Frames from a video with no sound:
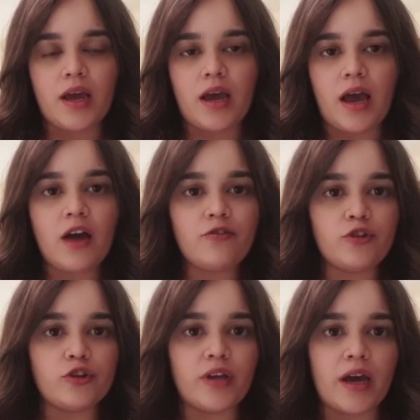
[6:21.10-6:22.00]

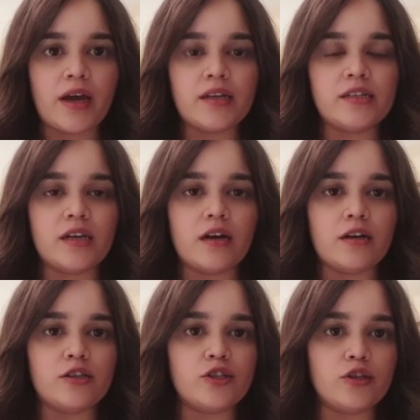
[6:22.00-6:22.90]
After that,
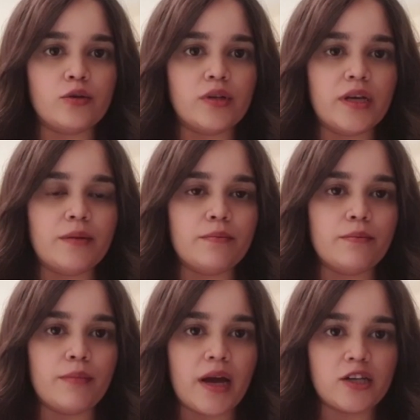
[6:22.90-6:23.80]
slowly
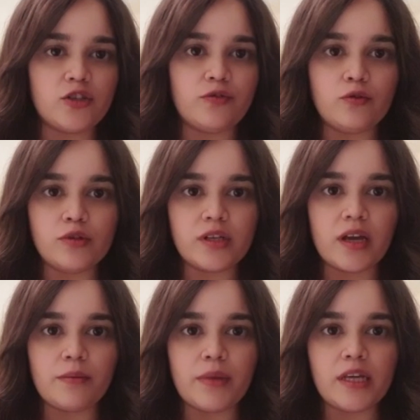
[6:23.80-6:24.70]
mashed foods
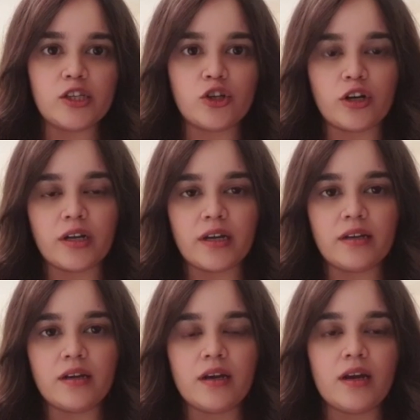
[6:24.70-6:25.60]
can be started,
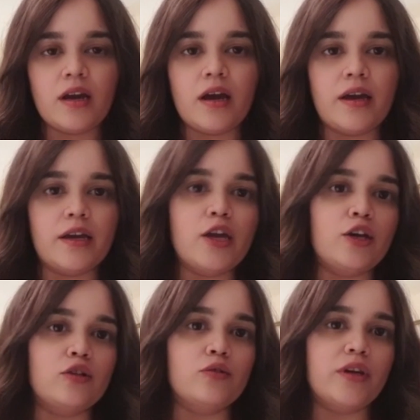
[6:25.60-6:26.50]

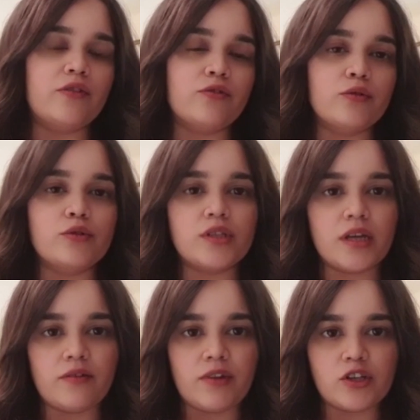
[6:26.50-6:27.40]
including fruits
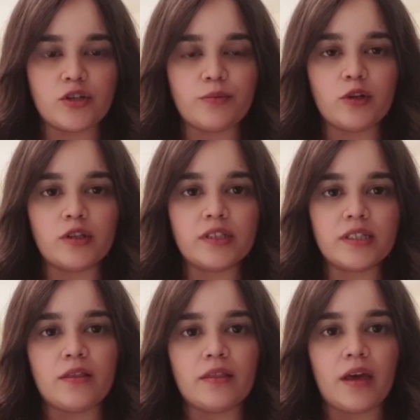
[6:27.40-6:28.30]
and vegetables
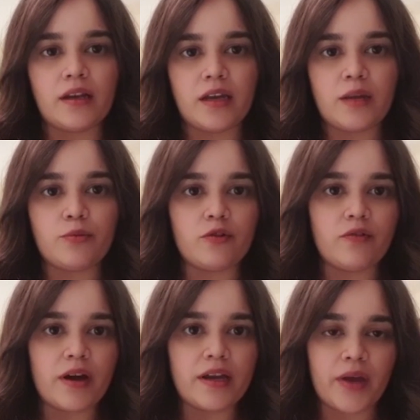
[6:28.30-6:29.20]
that can
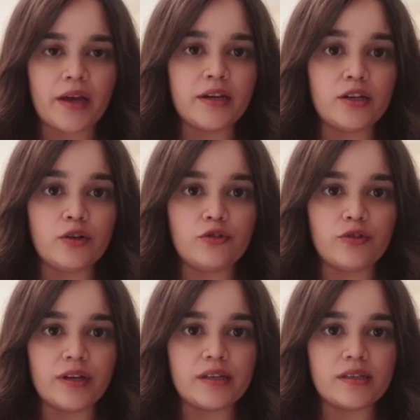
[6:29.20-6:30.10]
provide added
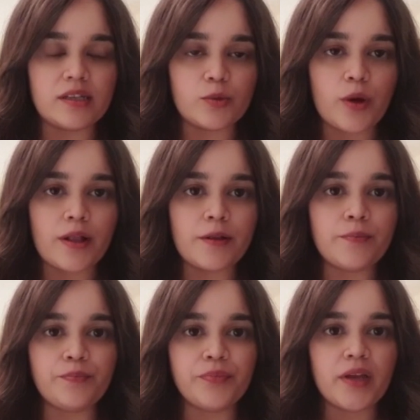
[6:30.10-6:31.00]
nutrients as well.
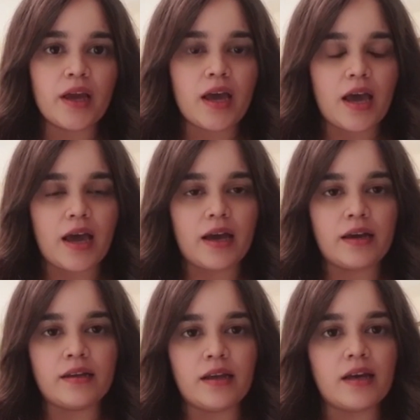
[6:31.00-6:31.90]

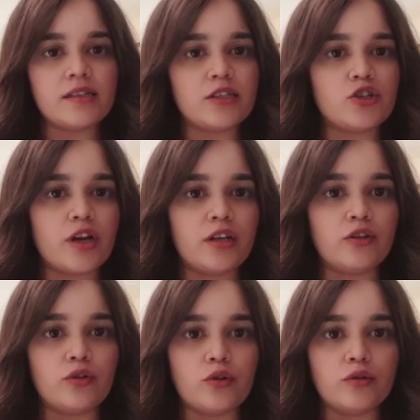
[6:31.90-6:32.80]
And as the child
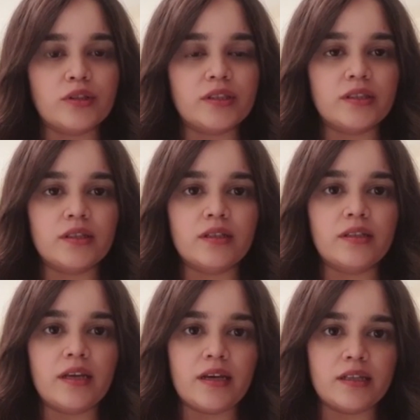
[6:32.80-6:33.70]
grows,
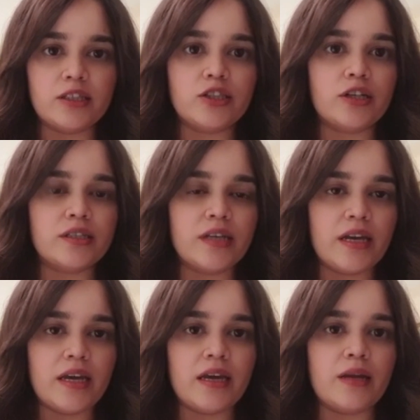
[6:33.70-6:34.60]
they can start
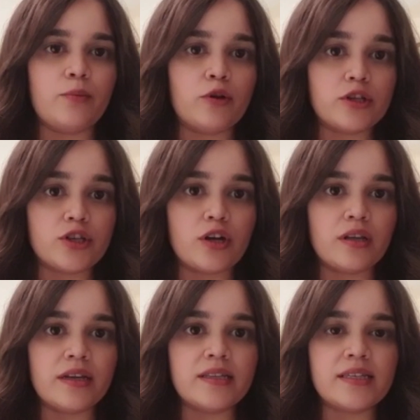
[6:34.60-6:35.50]
taking in more
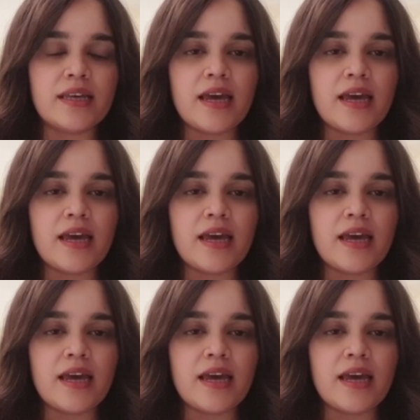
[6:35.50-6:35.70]
solids.